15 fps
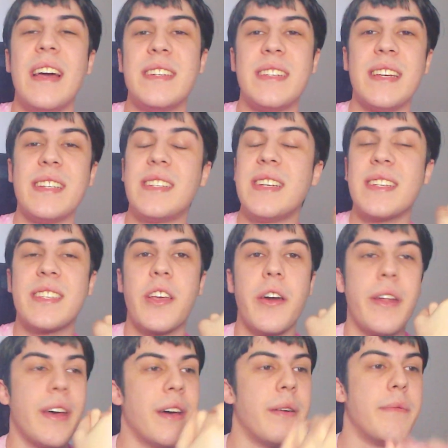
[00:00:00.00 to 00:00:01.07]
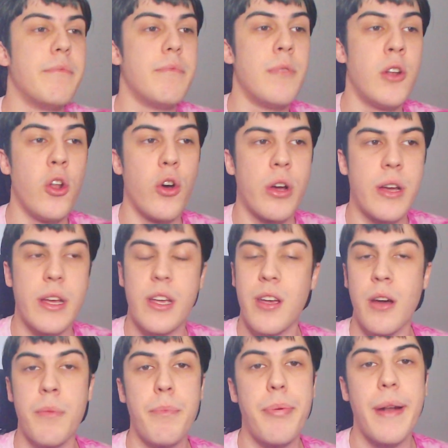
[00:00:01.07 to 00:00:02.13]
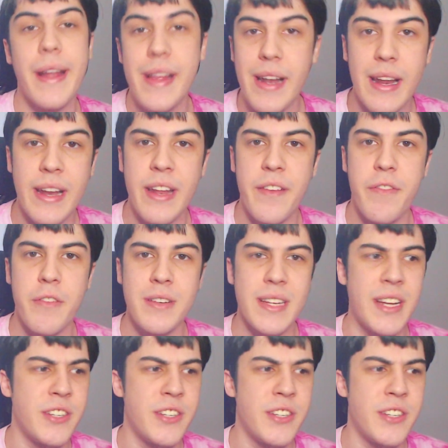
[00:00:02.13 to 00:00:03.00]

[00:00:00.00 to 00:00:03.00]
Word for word: she's just gonna look completely different.